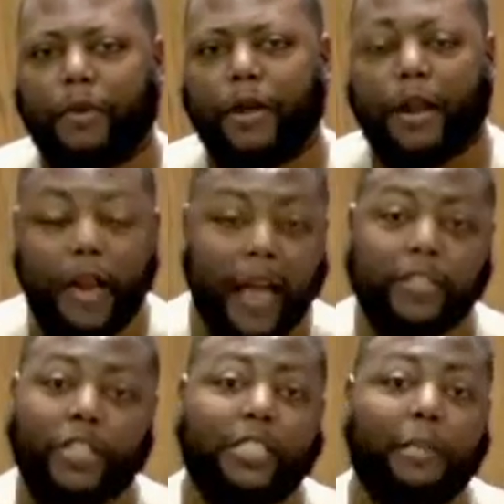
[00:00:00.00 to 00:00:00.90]
Not
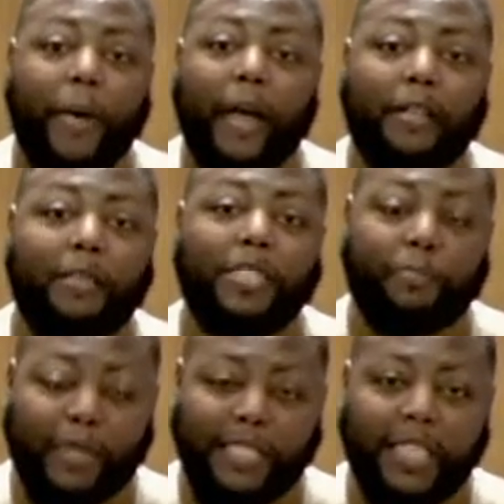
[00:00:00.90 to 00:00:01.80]
just about them
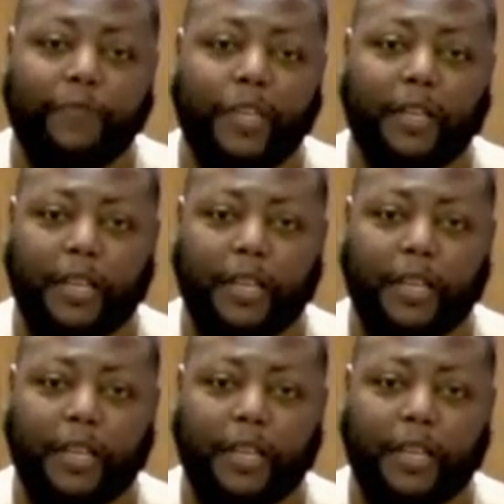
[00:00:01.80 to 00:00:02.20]
specifically,